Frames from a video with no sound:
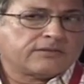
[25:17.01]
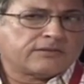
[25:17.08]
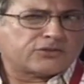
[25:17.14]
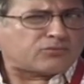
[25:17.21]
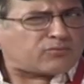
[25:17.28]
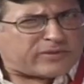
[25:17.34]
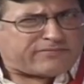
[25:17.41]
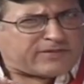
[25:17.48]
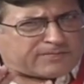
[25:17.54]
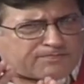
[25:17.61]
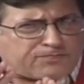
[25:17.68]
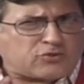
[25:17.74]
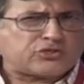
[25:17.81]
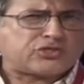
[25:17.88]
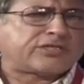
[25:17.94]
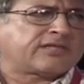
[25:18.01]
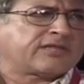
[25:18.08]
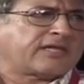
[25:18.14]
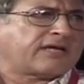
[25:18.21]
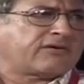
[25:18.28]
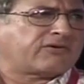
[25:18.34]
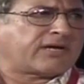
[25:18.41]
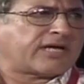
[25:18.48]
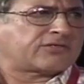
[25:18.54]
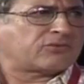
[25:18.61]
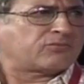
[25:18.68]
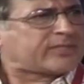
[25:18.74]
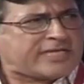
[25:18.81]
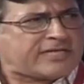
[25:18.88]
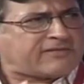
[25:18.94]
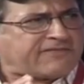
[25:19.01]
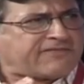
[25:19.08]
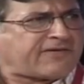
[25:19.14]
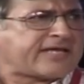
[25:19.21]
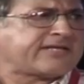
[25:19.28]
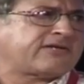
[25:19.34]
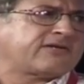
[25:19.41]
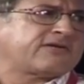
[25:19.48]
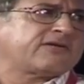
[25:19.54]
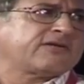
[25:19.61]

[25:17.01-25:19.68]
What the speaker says: So we've been pushed in that direction. We need to fight it.